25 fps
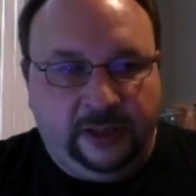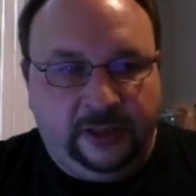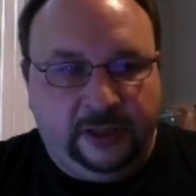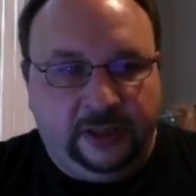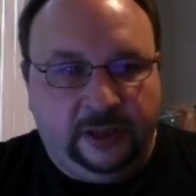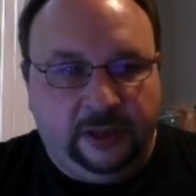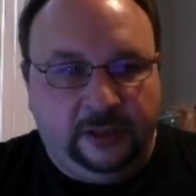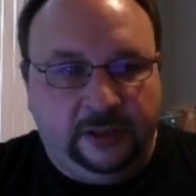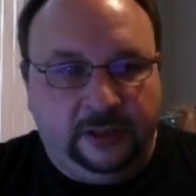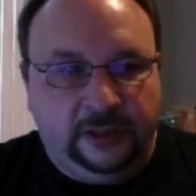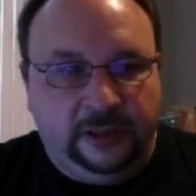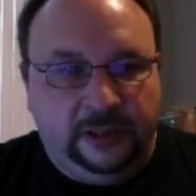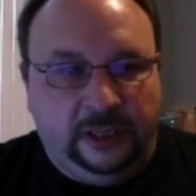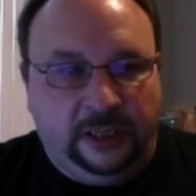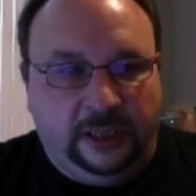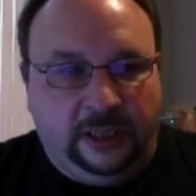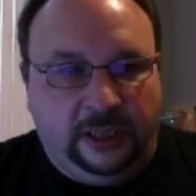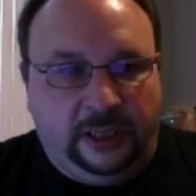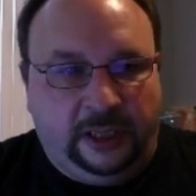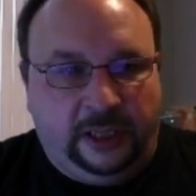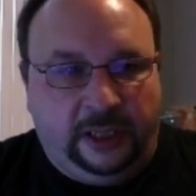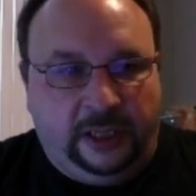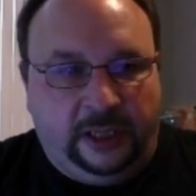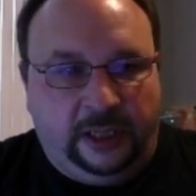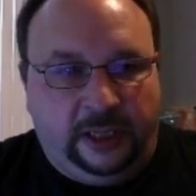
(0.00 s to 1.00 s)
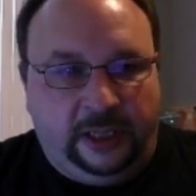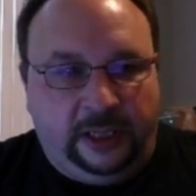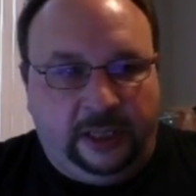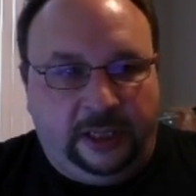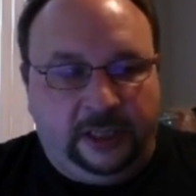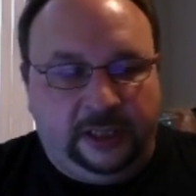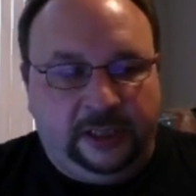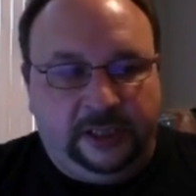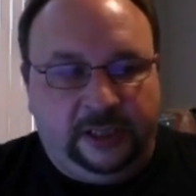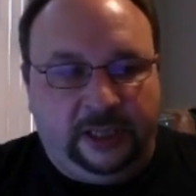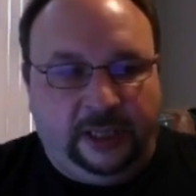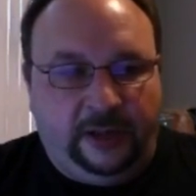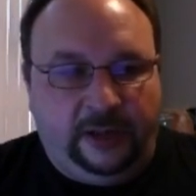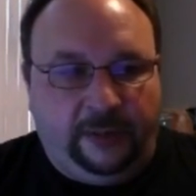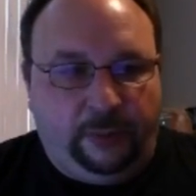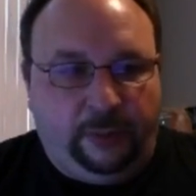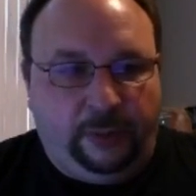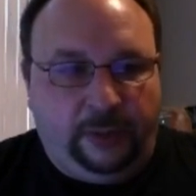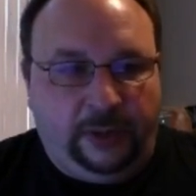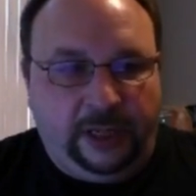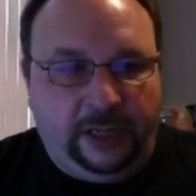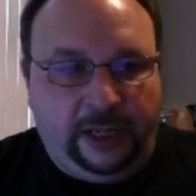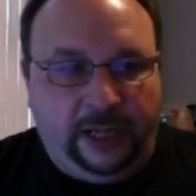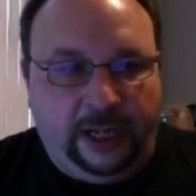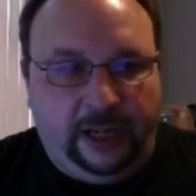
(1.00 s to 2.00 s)
So instead of
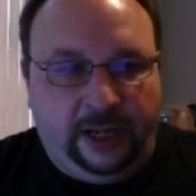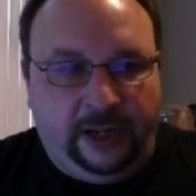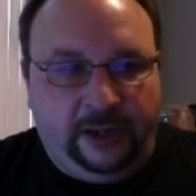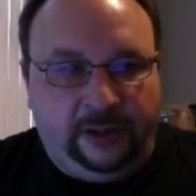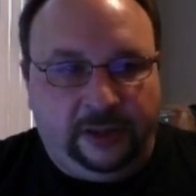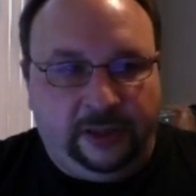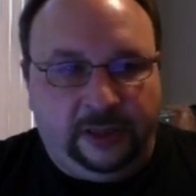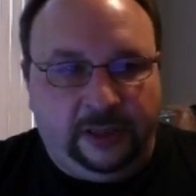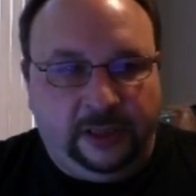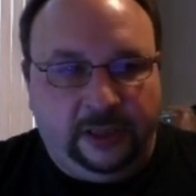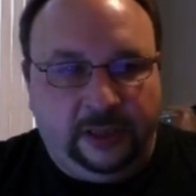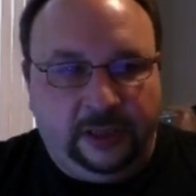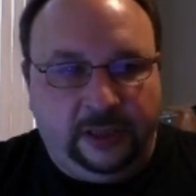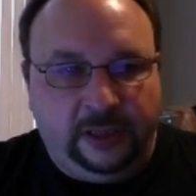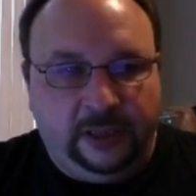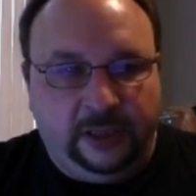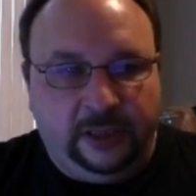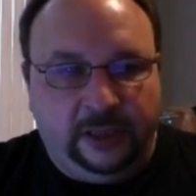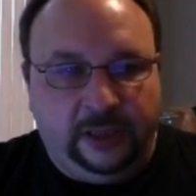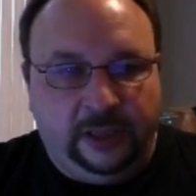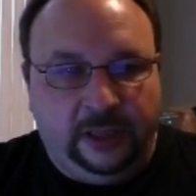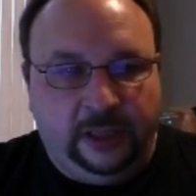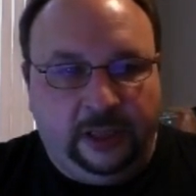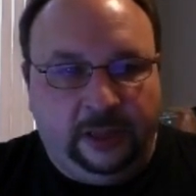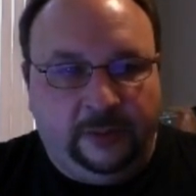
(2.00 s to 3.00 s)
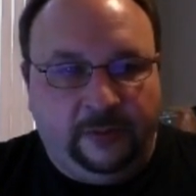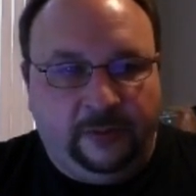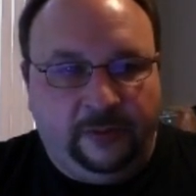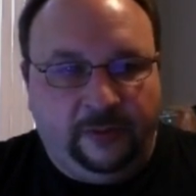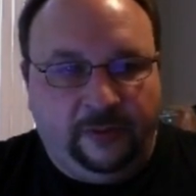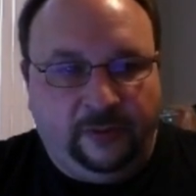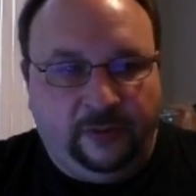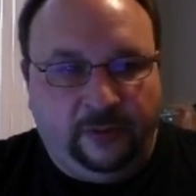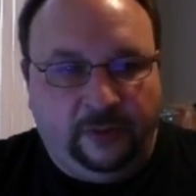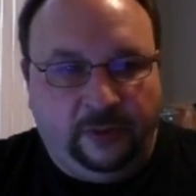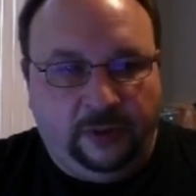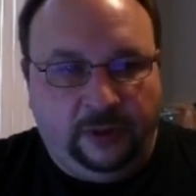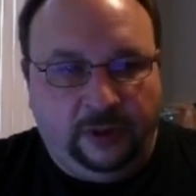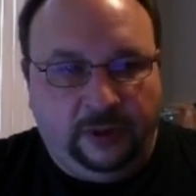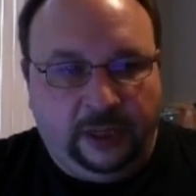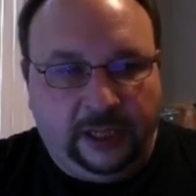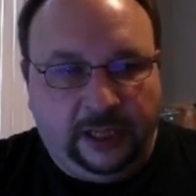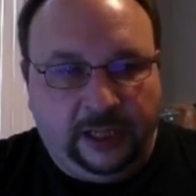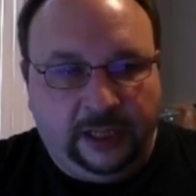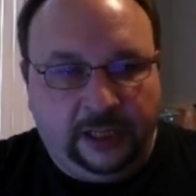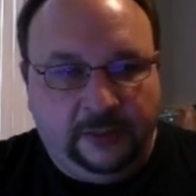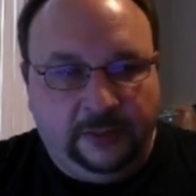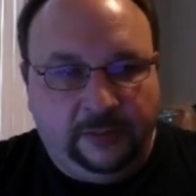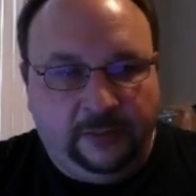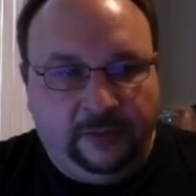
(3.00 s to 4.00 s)
printing out the number 4 like
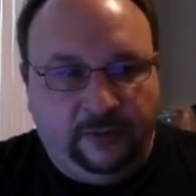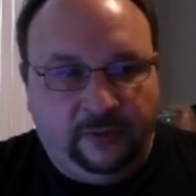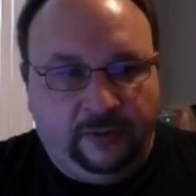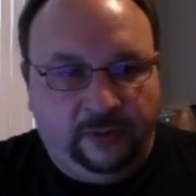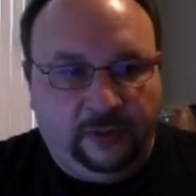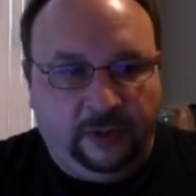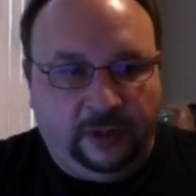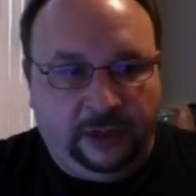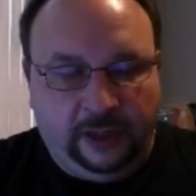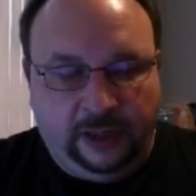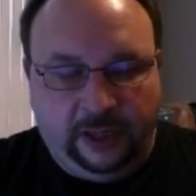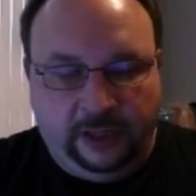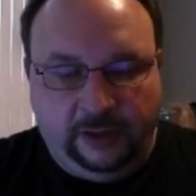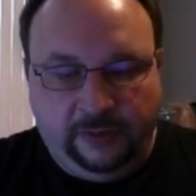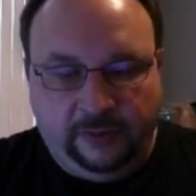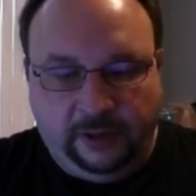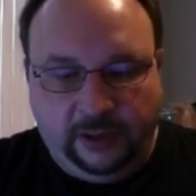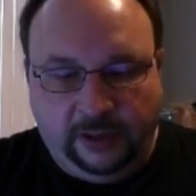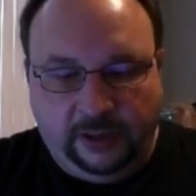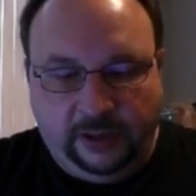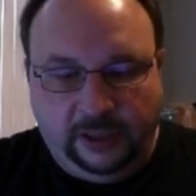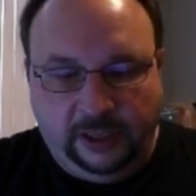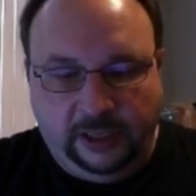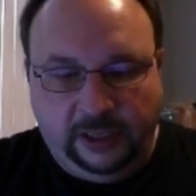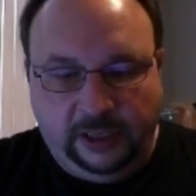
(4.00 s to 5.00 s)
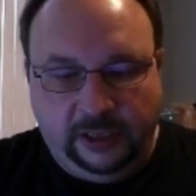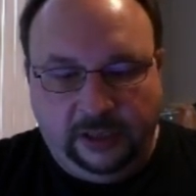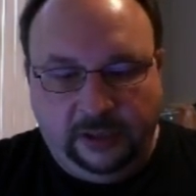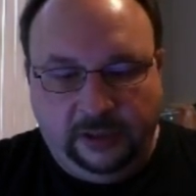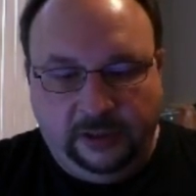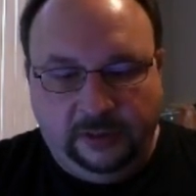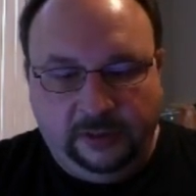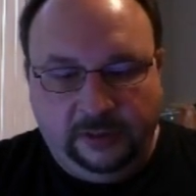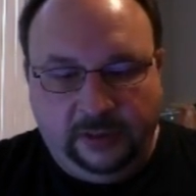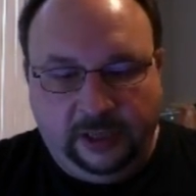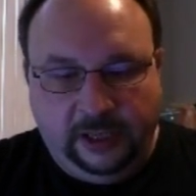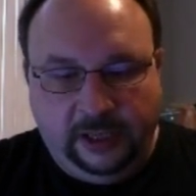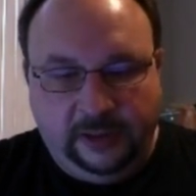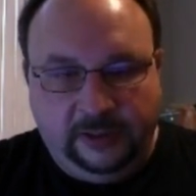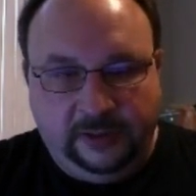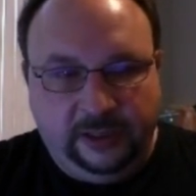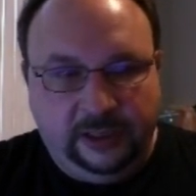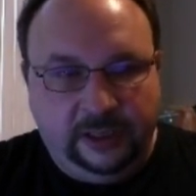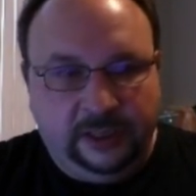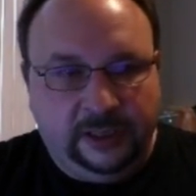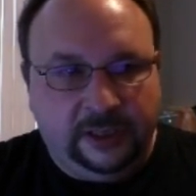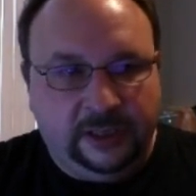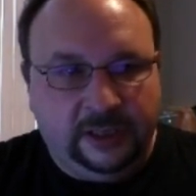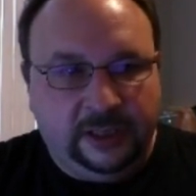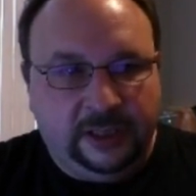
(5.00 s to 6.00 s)
I did before, I think what I need to do now
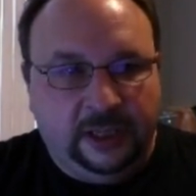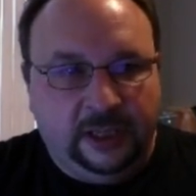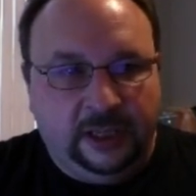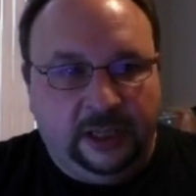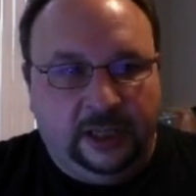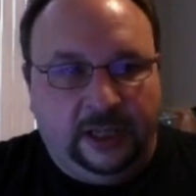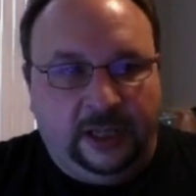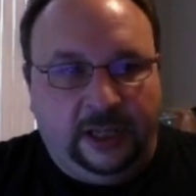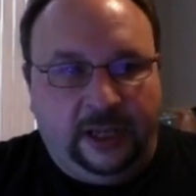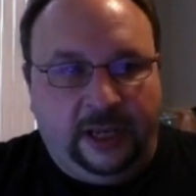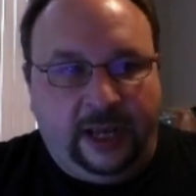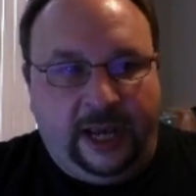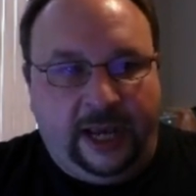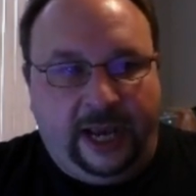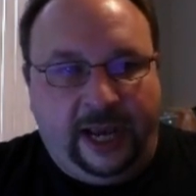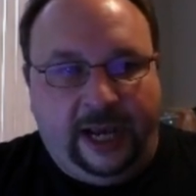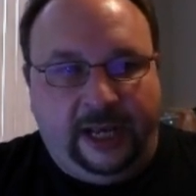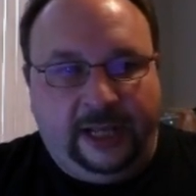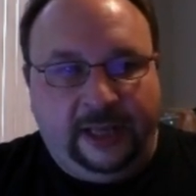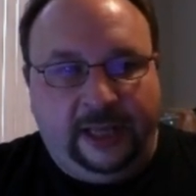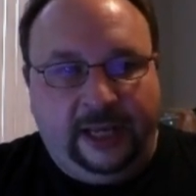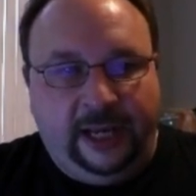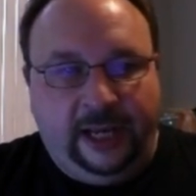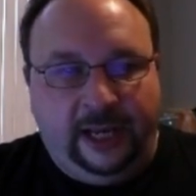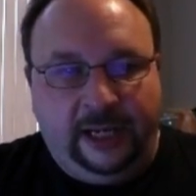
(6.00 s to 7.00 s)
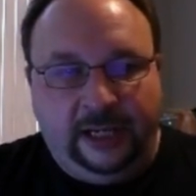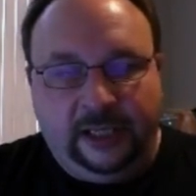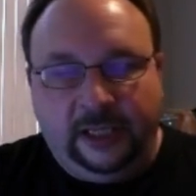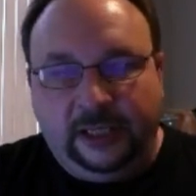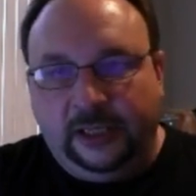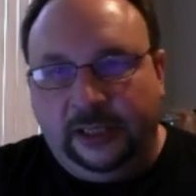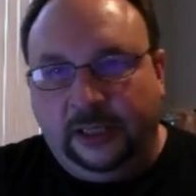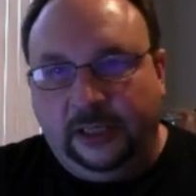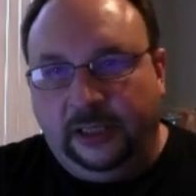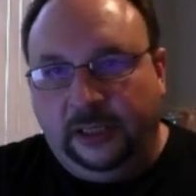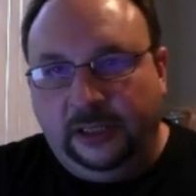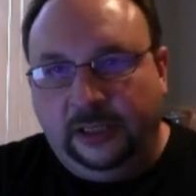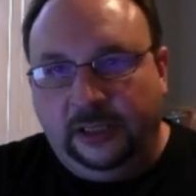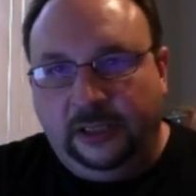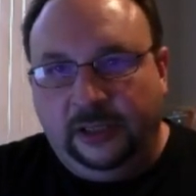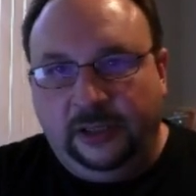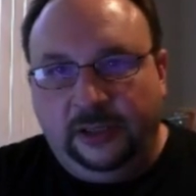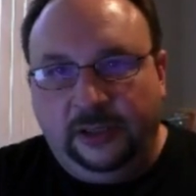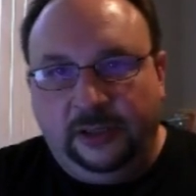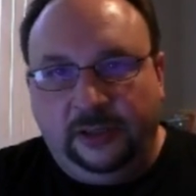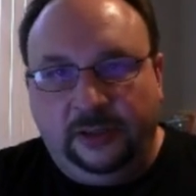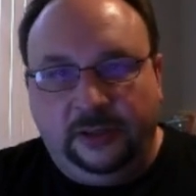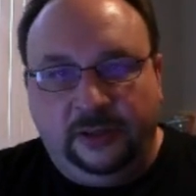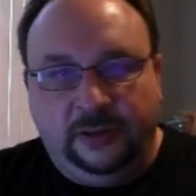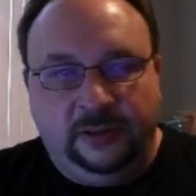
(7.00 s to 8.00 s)
is add that
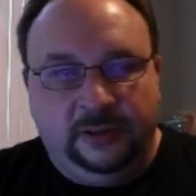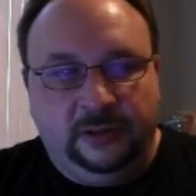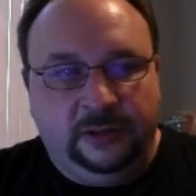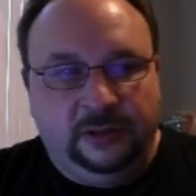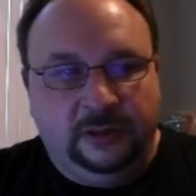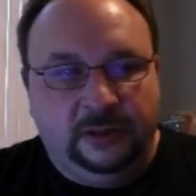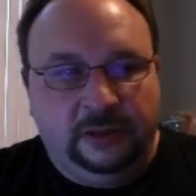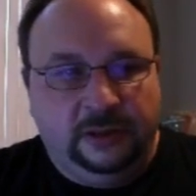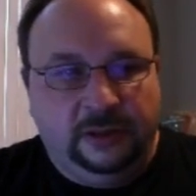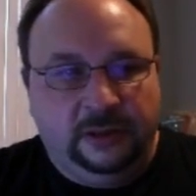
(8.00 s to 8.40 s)
into